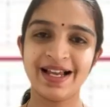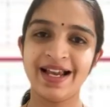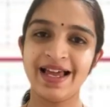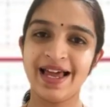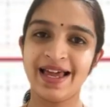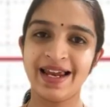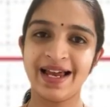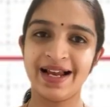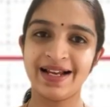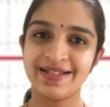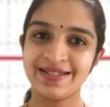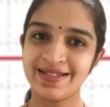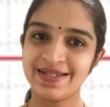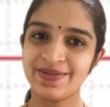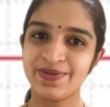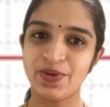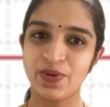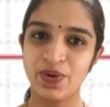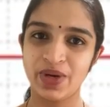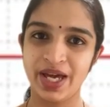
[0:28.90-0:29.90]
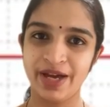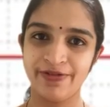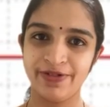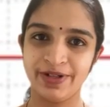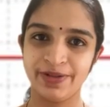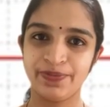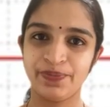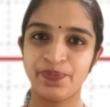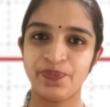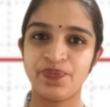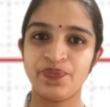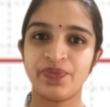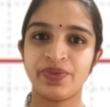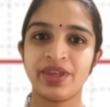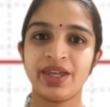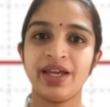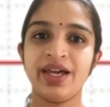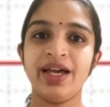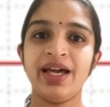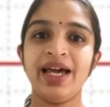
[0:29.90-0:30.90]
analysis forever.
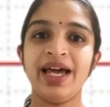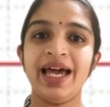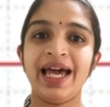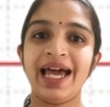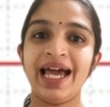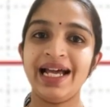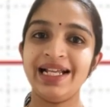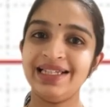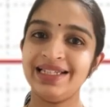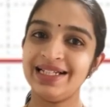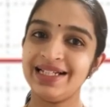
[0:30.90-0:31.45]
And